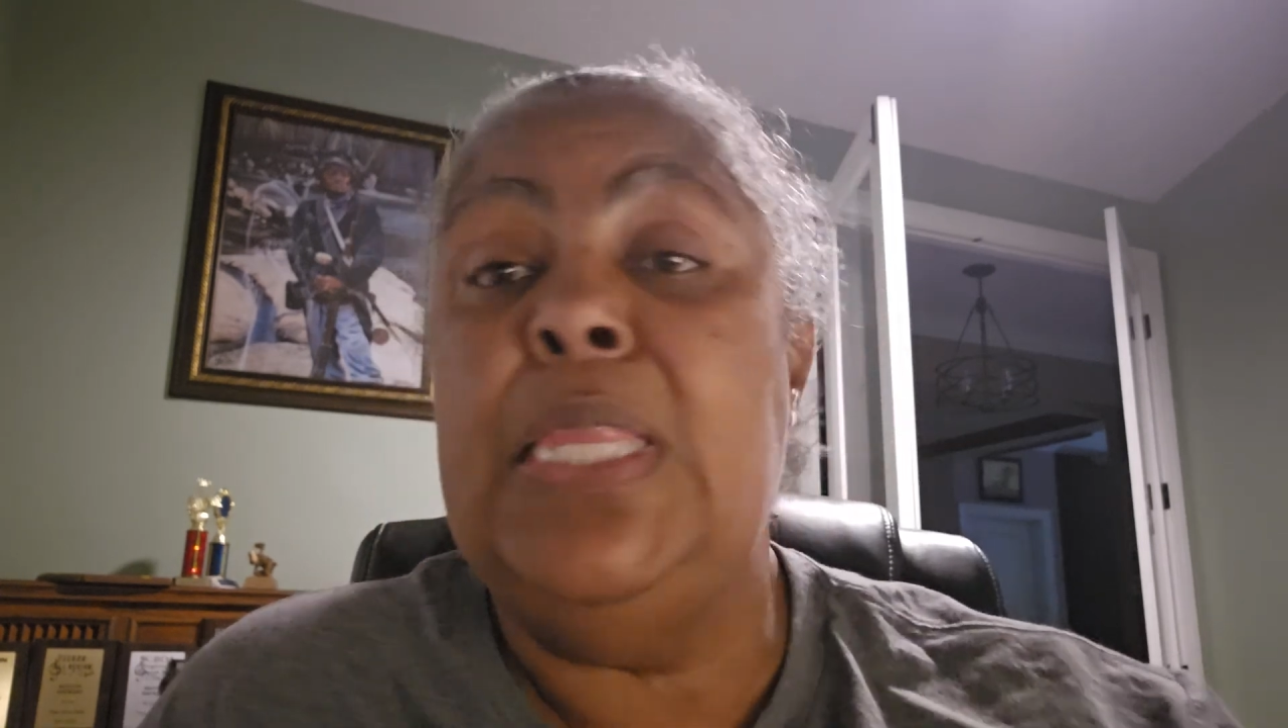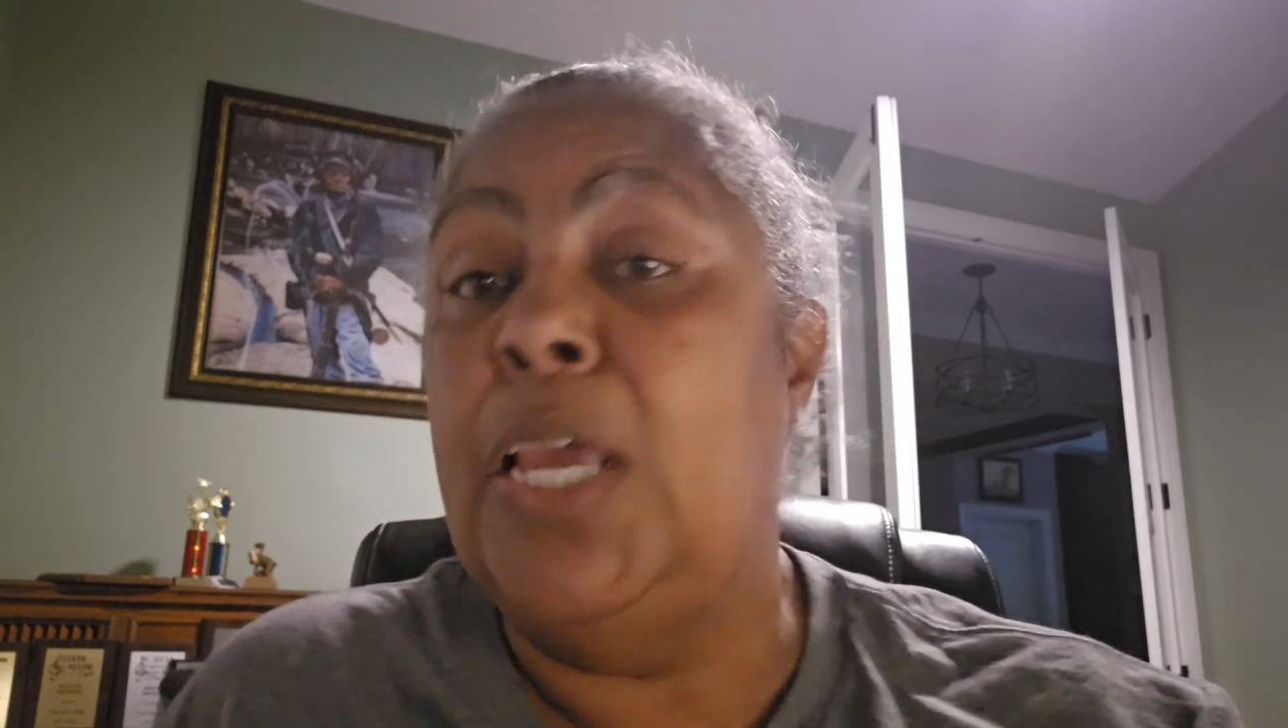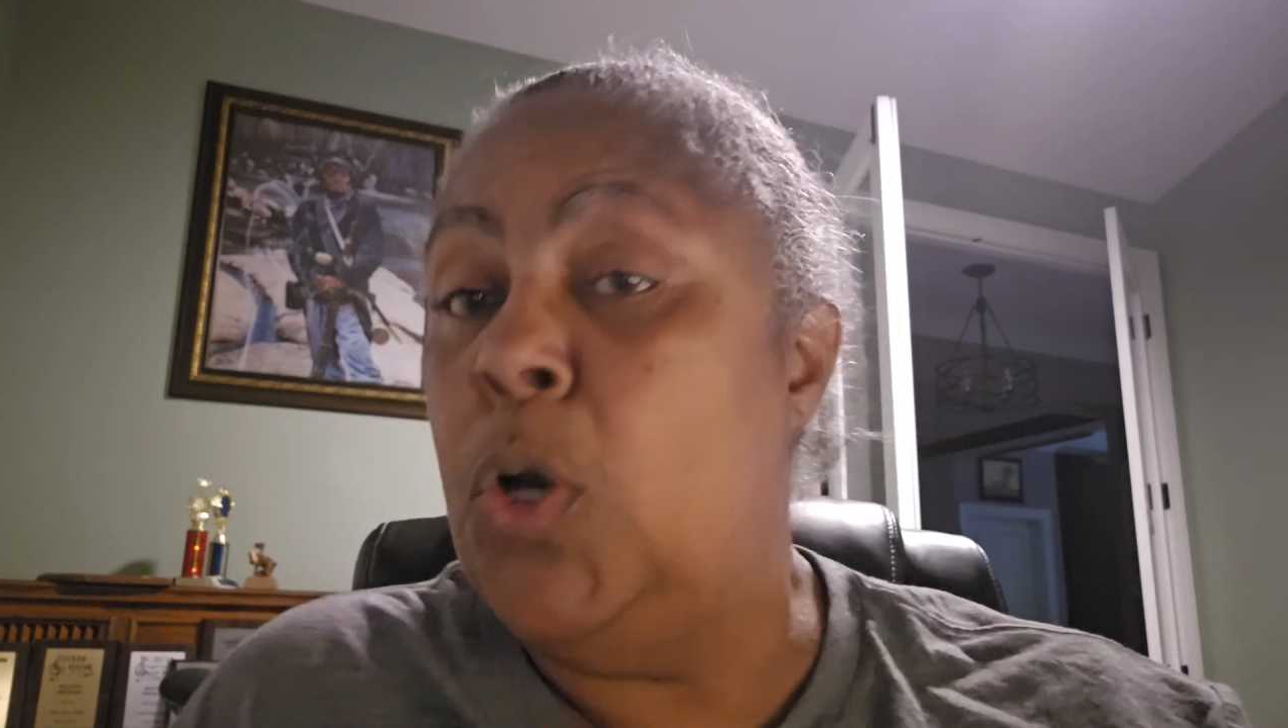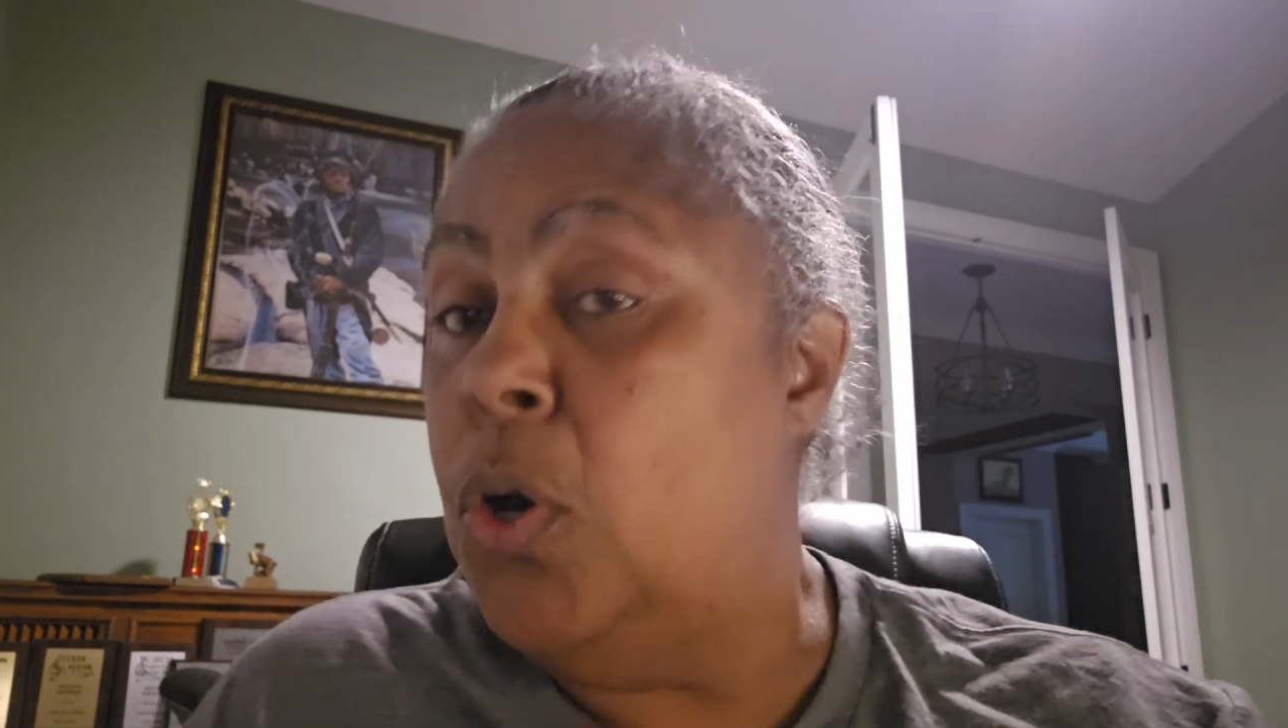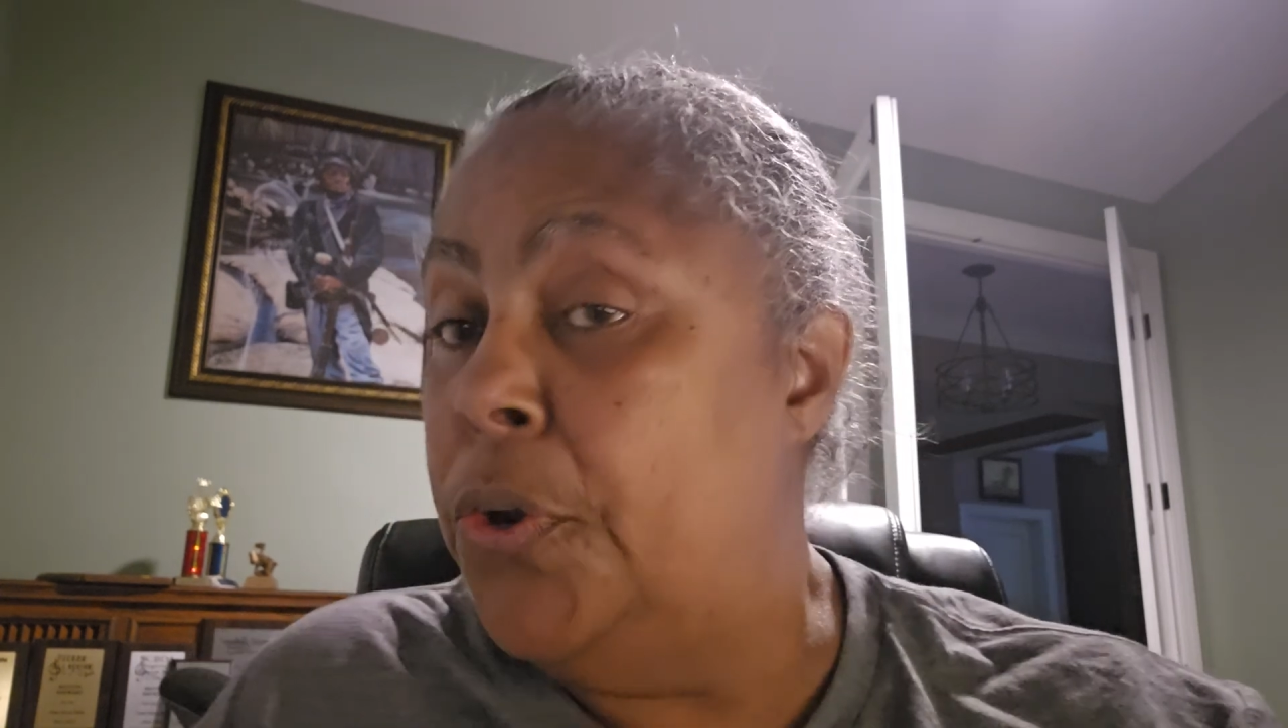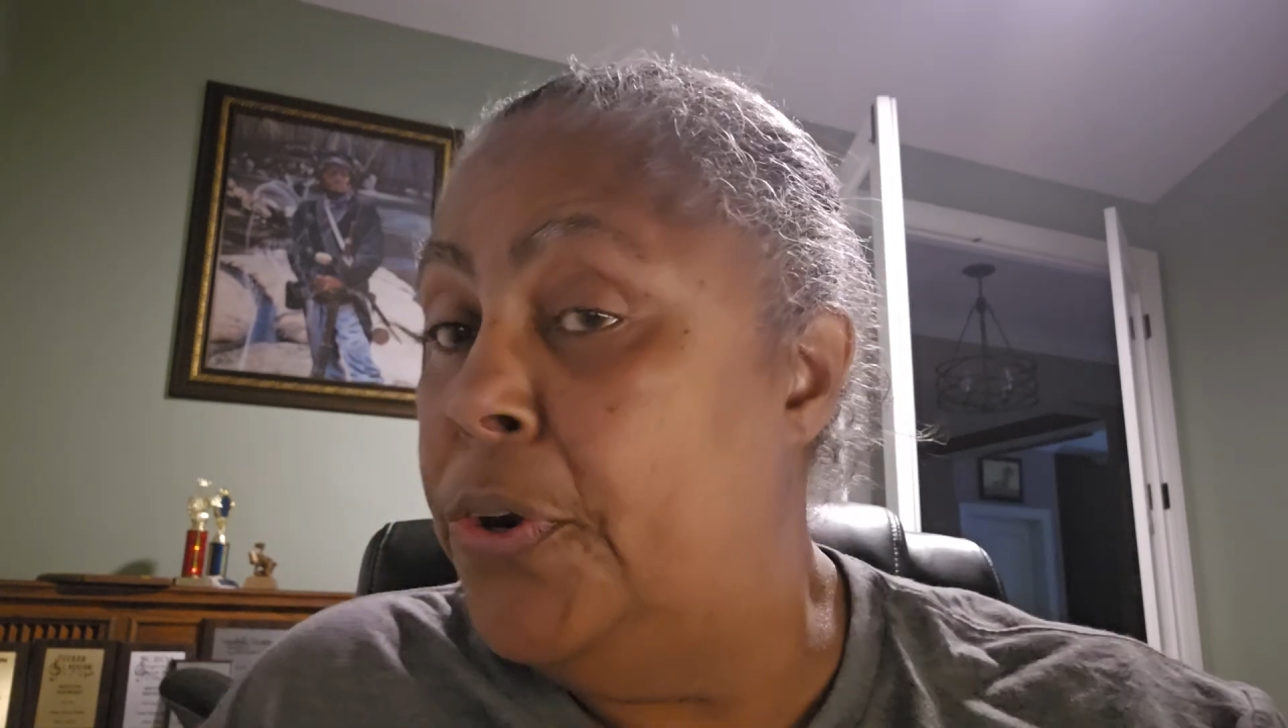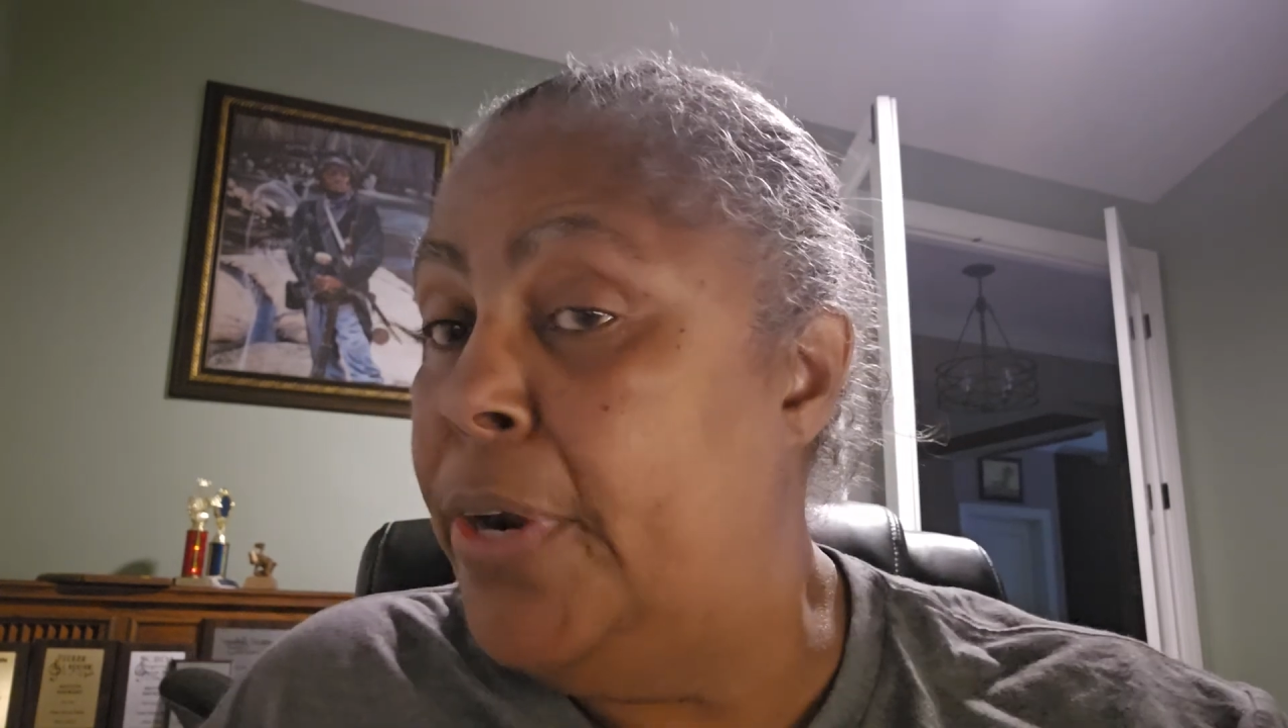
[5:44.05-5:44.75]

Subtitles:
They called